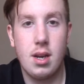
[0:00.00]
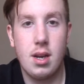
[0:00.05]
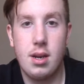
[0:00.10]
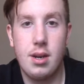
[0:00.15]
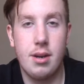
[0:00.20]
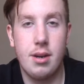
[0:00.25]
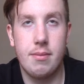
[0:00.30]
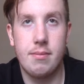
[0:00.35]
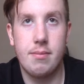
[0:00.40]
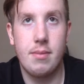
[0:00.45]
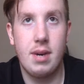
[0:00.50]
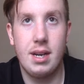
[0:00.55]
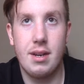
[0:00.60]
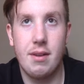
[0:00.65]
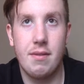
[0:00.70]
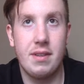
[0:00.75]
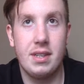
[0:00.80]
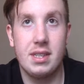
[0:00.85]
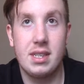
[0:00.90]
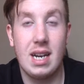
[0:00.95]
I don't
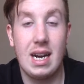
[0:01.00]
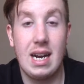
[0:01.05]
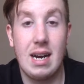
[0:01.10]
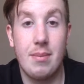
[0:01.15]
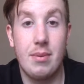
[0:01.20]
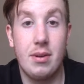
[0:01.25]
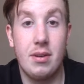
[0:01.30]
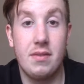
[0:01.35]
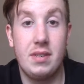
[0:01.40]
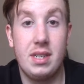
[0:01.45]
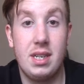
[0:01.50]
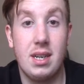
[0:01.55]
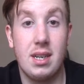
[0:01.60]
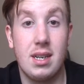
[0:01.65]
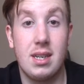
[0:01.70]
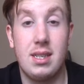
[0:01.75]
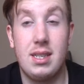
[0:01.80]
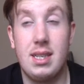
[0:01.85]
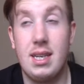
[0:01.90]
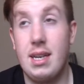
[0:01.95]
think it's going to happen, obviously, like
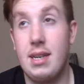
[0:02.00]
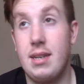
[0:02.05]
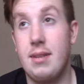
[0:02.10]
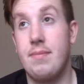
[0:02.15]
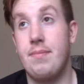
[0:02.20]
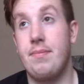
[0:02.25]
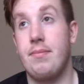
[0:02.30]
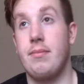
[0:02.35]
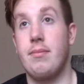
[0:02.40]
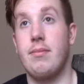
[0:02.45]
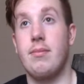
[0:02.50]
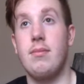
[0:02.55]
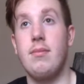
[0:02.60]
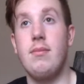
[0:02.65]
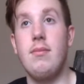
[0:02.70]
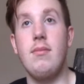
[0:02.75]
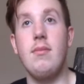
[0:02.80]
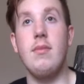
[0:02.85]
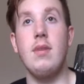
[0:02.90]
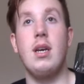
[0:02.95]
I said.
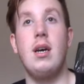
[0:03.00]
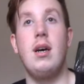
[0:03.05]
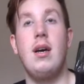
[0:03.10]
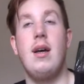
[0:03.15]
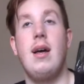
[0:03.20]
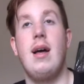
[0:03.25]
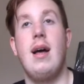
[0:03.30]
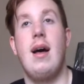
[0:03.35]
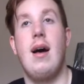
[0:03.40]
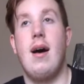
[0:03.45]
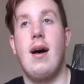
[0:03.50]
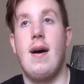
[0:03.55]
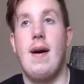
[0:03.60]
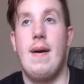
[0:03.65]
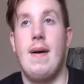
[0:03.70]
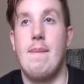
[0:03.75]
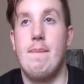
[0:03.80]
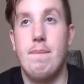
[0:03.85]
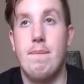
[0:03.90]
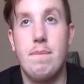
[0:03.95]

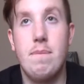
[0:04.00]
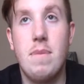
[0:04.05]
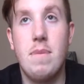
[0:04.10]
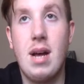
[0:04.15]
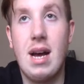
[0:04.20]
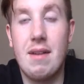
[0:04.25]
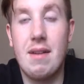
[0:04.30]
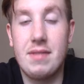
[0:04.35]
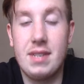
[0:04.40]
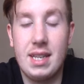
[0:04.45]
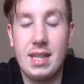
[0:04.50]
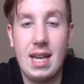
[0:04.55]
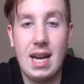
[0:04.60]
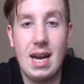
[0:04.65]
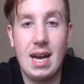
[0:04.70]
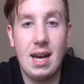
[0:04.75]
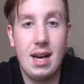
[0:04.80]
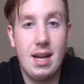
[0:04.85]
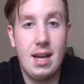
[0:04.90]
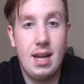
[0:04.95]
After
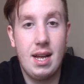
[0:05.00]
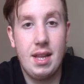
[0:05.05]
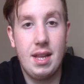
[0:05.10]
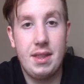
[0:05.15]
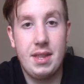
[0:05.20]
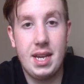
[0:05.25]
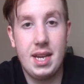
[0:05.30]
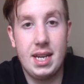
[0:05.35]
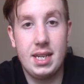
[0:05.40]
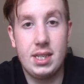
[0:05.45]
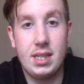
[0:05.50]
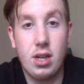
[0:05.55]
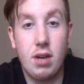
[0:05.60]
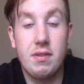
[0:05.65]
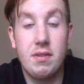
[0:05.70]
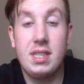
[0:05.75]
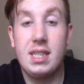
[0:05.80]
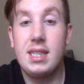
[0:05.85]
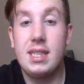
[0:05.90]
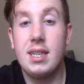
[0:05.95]
that, there's
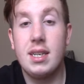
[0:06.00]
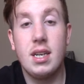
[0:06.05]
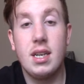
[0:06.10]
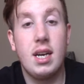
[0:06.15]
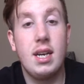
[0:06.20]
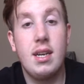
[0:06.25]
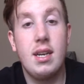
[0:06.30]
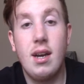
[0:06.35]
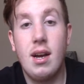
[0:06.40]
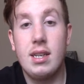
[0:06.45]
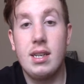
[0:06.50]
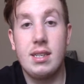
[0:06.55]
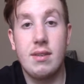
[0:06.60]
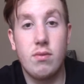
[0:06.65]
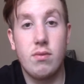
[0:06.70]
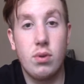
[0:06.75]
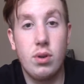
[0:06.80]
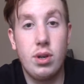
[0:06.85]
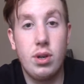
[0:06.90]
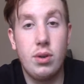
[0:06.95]
obviously tonight, as
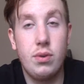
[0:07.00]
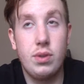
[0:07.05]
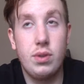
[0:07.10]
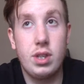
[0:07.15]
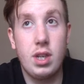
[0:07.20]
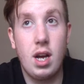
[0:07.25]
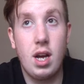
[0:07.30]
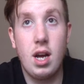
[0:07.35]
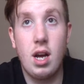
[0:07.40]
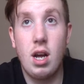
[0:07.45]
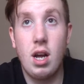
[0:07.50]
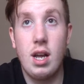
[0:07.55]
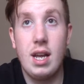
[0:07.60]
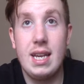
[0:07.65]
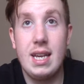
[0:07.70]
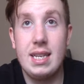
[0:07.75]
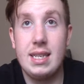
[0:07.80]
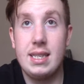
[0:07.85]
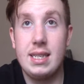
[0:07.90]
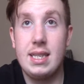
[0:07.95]
everyone knows,
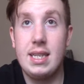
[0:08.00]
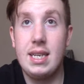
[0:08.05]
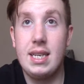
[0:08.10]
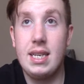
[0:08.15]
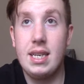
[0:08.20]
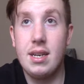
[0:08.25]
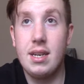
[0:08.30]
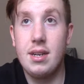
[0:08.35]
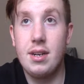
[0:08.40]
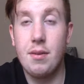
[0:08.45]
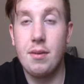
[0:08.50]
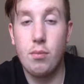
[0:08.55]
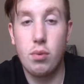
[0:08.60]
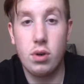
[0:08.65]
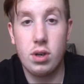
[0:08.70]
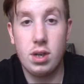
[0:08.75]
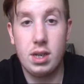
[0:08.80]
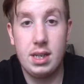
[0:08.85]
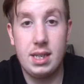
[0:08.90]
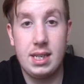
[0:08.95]
is the
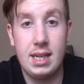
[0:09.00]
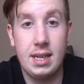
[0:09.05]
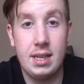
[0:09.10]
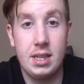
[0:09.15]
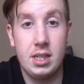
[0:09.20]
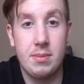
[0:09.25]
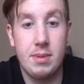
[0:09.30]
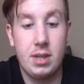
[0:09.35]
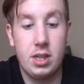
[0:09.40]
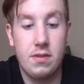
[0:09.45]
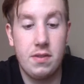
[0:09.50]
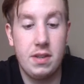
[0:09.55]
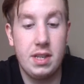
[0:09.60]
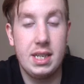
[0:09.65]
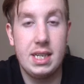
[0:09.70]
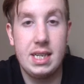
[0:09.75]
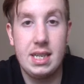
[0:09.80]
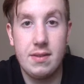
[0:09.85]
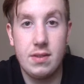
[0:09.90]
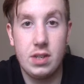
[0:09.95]
#1 contenders match for the
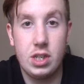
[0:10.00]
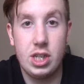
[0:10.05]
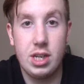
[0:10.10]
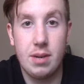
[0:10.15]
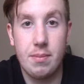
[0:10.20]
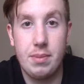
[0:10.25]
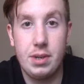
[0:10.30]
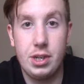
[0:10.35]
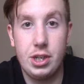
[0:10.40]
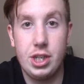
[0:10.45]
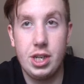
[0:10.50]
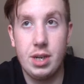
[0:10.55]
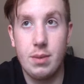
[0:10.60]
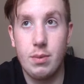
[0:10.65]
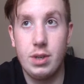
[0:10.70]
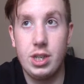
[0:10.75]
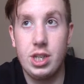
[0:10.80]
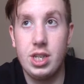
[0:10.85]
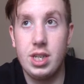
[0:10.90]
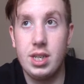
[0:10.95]
Divas Championship,
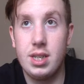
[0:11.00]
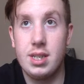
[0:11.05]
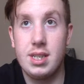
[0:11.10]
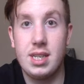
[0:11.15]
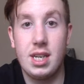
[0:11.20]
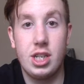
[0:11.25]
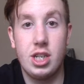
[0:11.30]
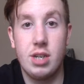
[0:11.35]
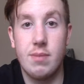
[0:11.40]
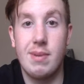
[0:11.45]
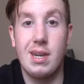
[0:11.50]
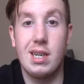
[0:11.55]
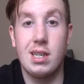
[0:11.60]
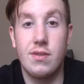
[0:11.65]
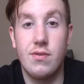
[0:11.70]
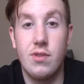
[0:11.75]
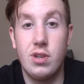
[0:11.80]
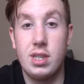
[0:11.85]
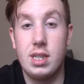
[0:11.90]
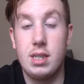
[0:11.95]
which is Sasha Banks
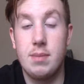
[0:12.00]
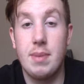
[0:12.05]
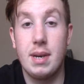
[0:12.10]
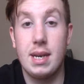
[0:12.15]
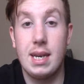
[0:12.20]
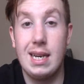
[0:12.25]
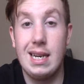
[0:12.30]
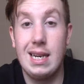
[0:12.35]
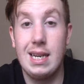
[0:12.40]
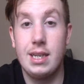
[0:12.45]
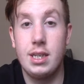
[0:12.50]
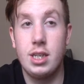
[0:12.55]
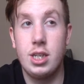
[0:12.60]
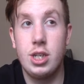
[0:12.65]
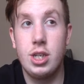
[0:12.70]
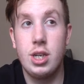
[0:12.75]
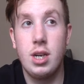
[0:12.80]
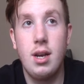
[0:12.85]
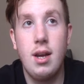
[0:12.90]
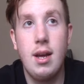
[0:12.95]
versus Becky Lynch.